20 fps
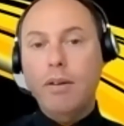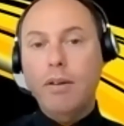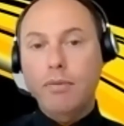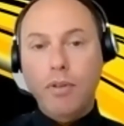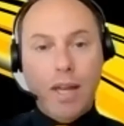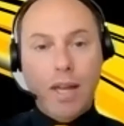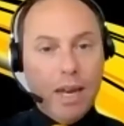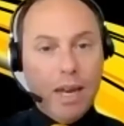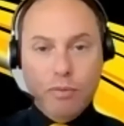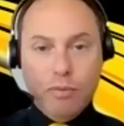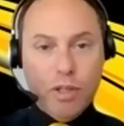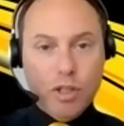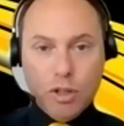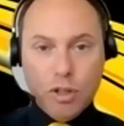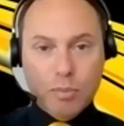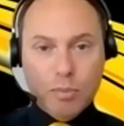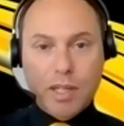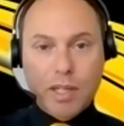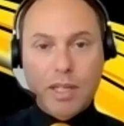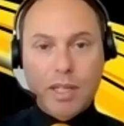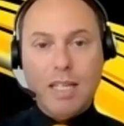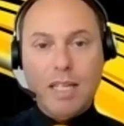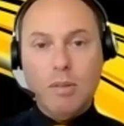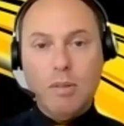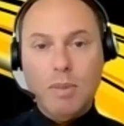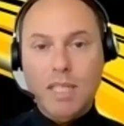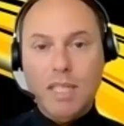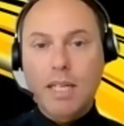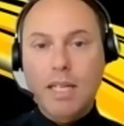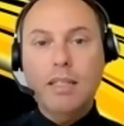for every job that has to
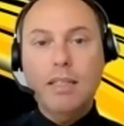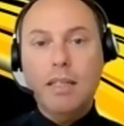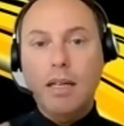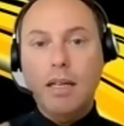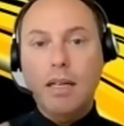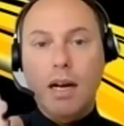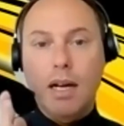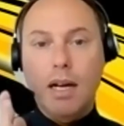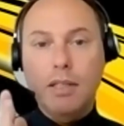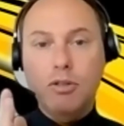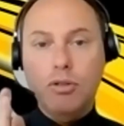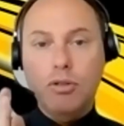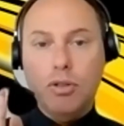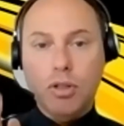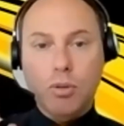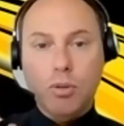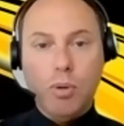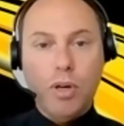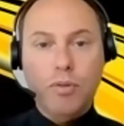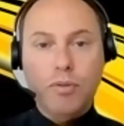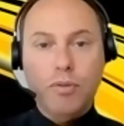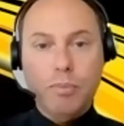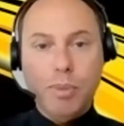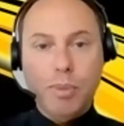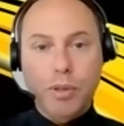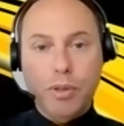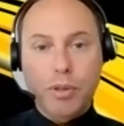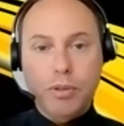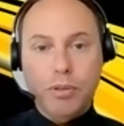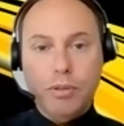be done, I do the quote for
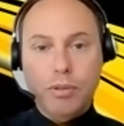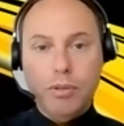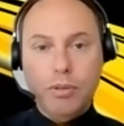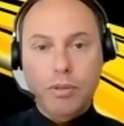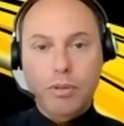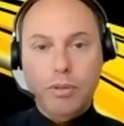both.